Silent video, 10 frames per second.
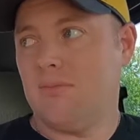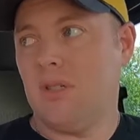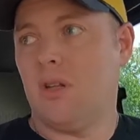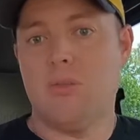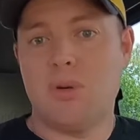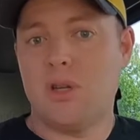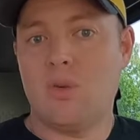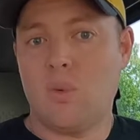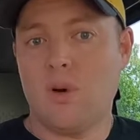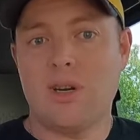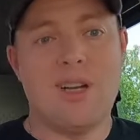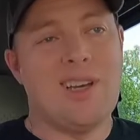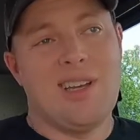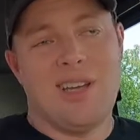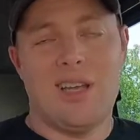you put in the work,
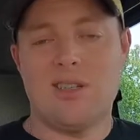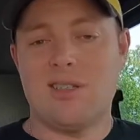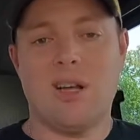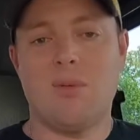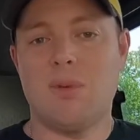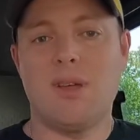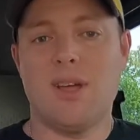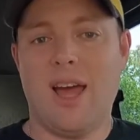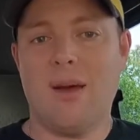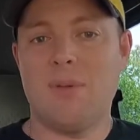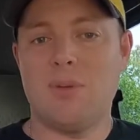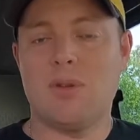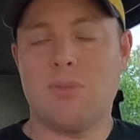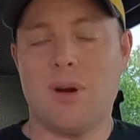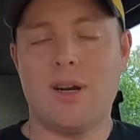and you're just not really happy with
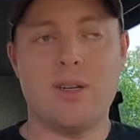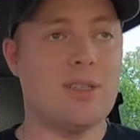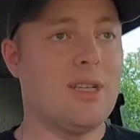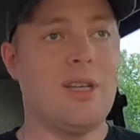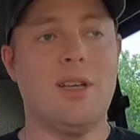the product.